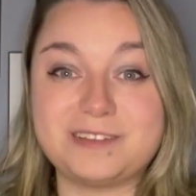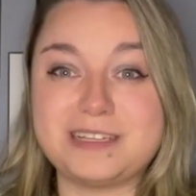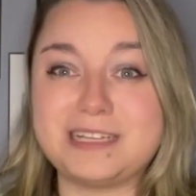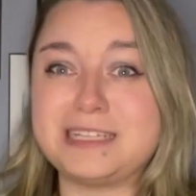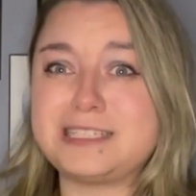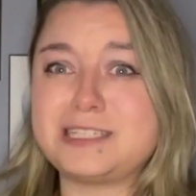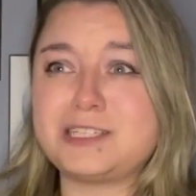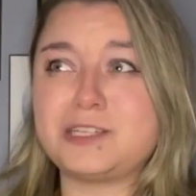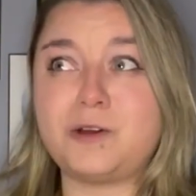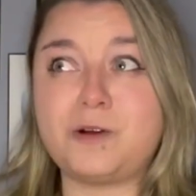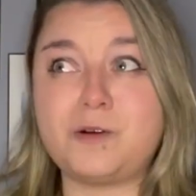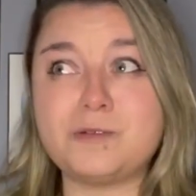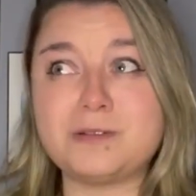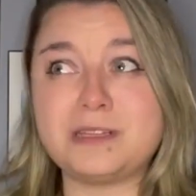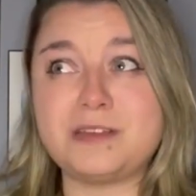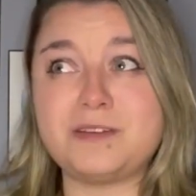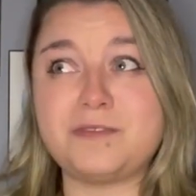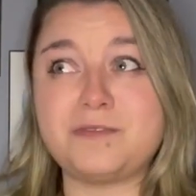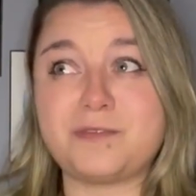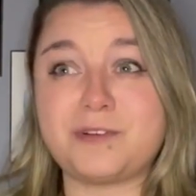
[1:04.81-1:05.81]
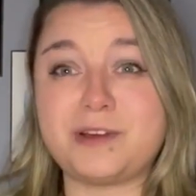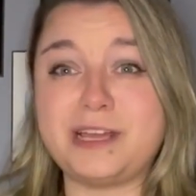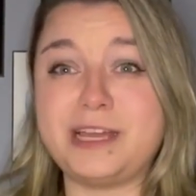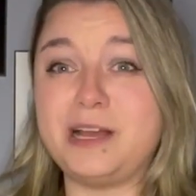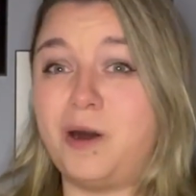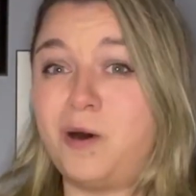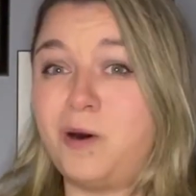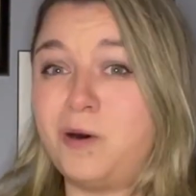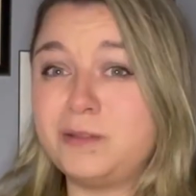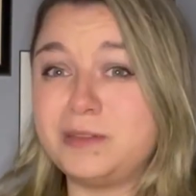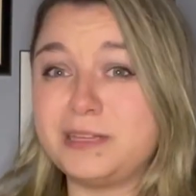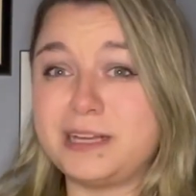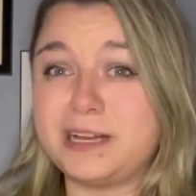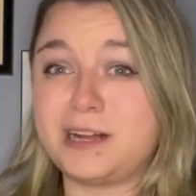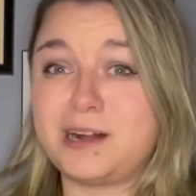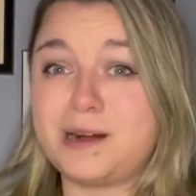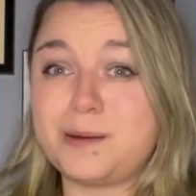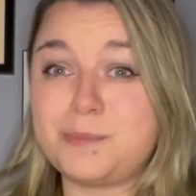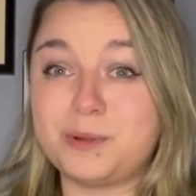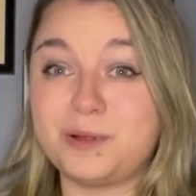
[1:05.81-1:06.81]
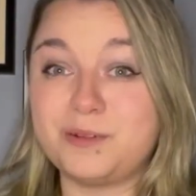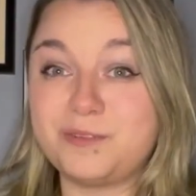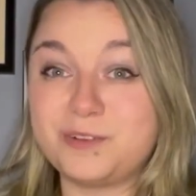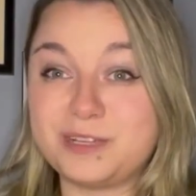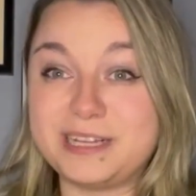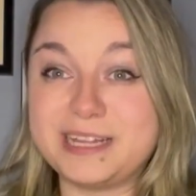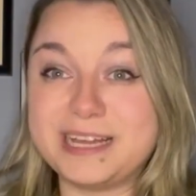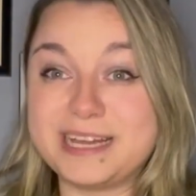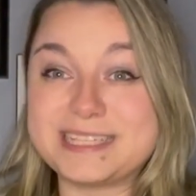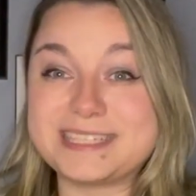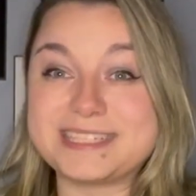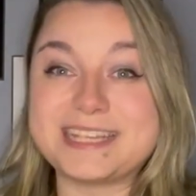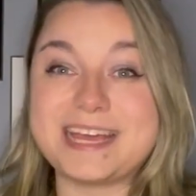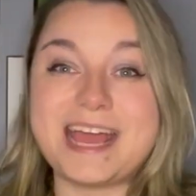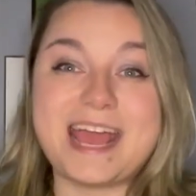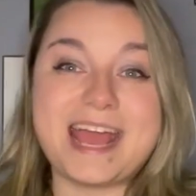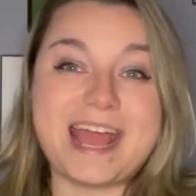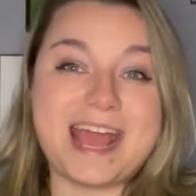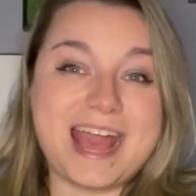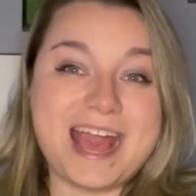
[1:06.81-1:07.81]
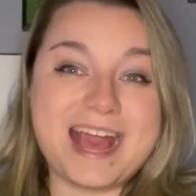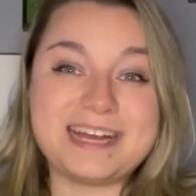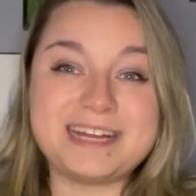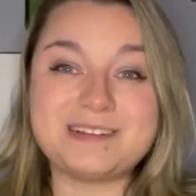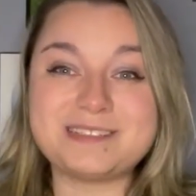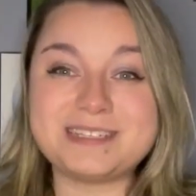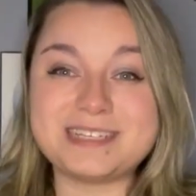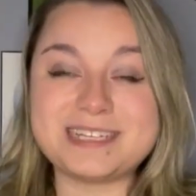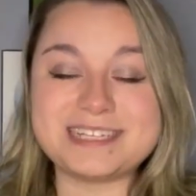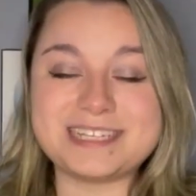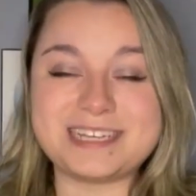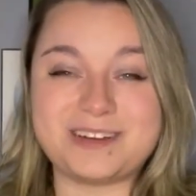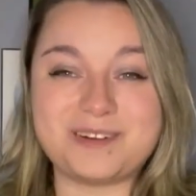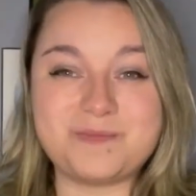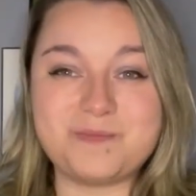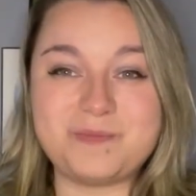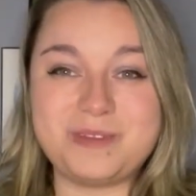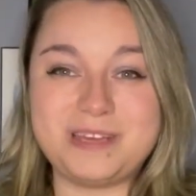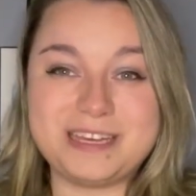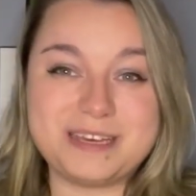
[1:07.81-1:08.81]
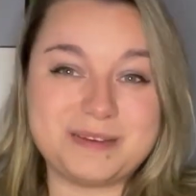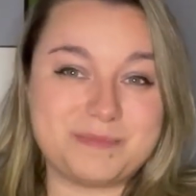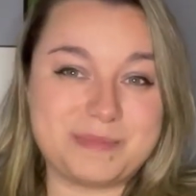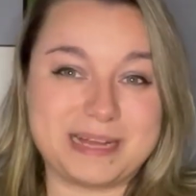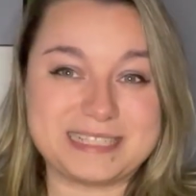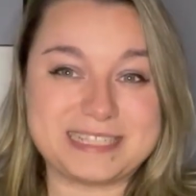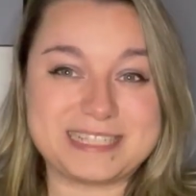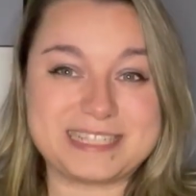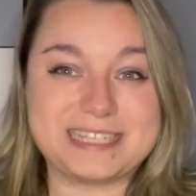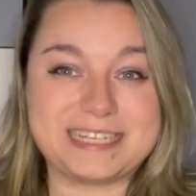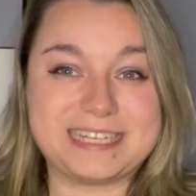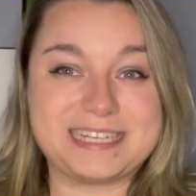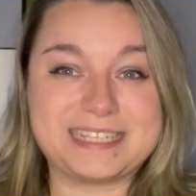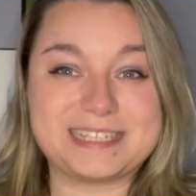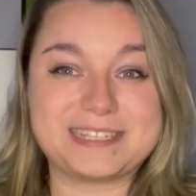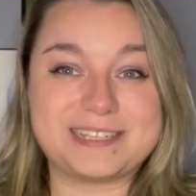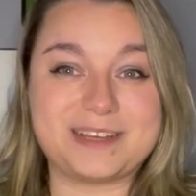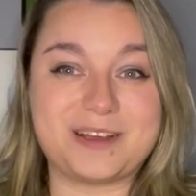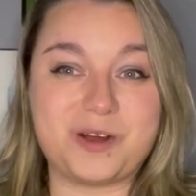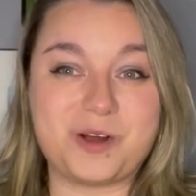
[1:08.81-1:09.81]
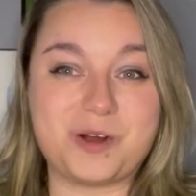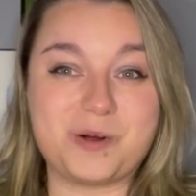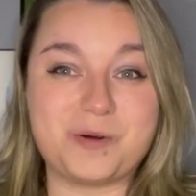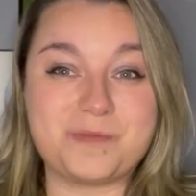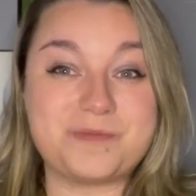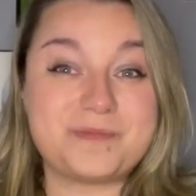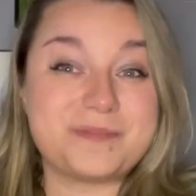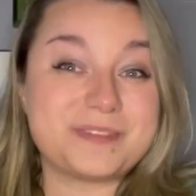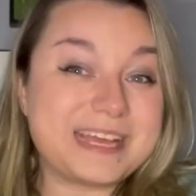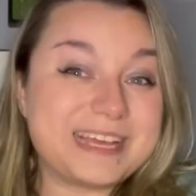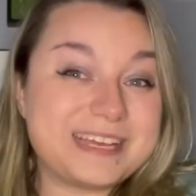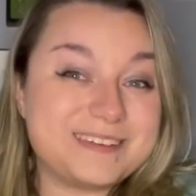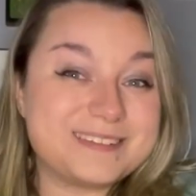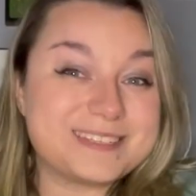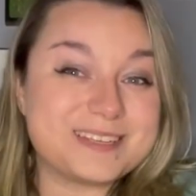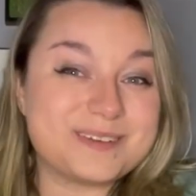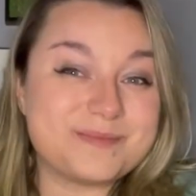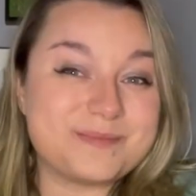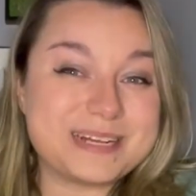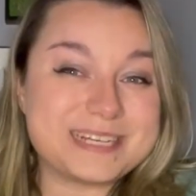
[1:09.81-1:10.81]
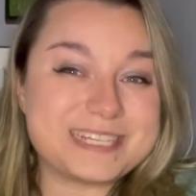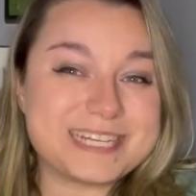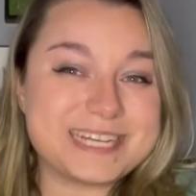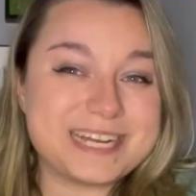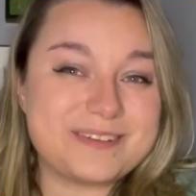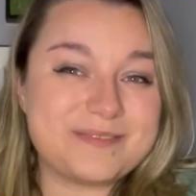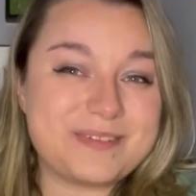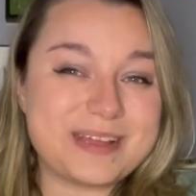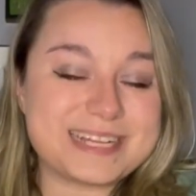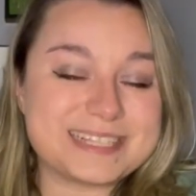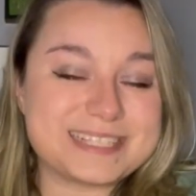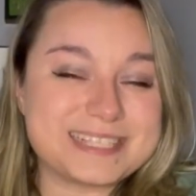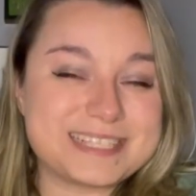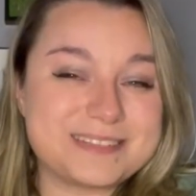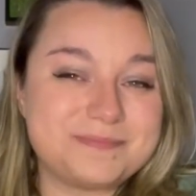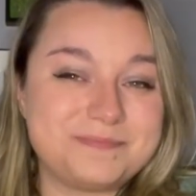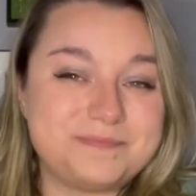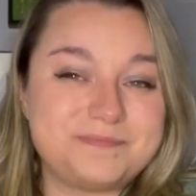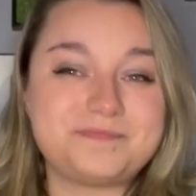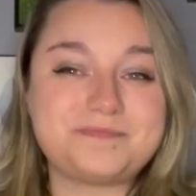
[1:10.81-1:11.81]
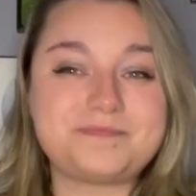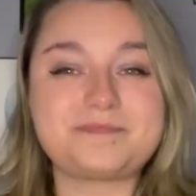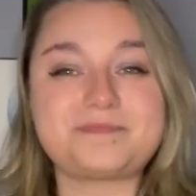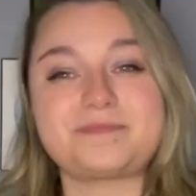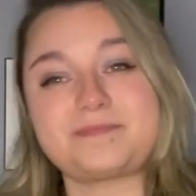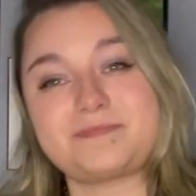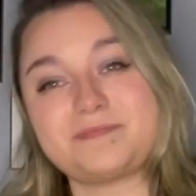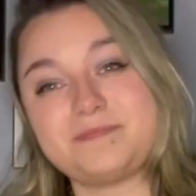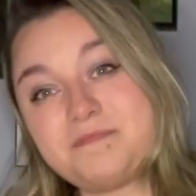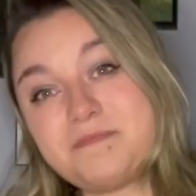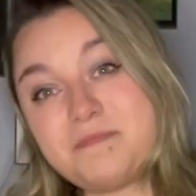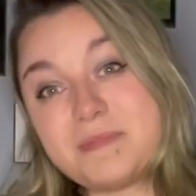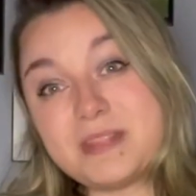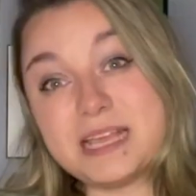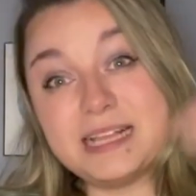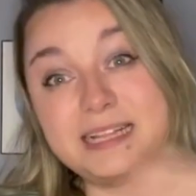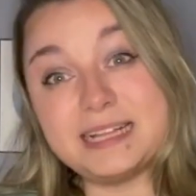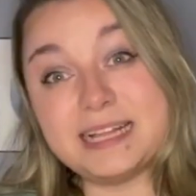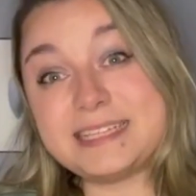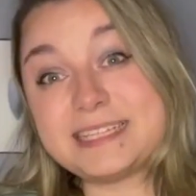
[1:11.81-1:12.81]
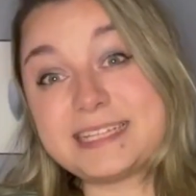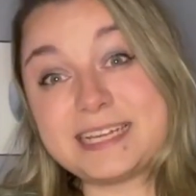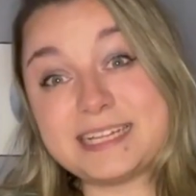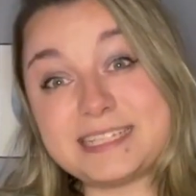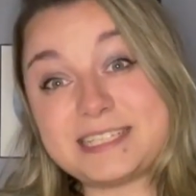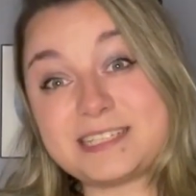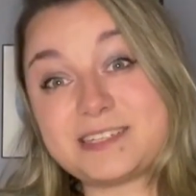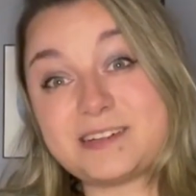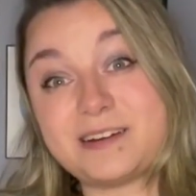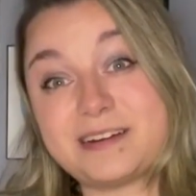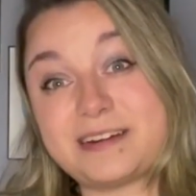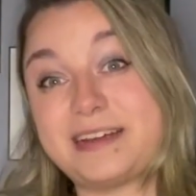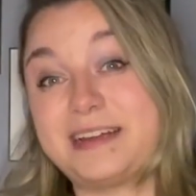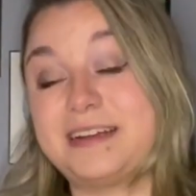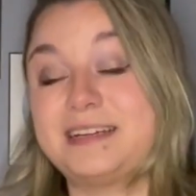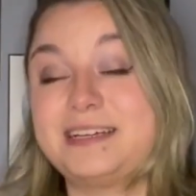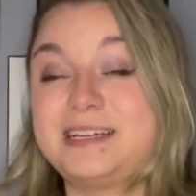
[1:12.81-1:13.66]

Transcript: It's totally free, only a couple of clicks, and it does help me immensely, so thank you so much in advance. Let's get started.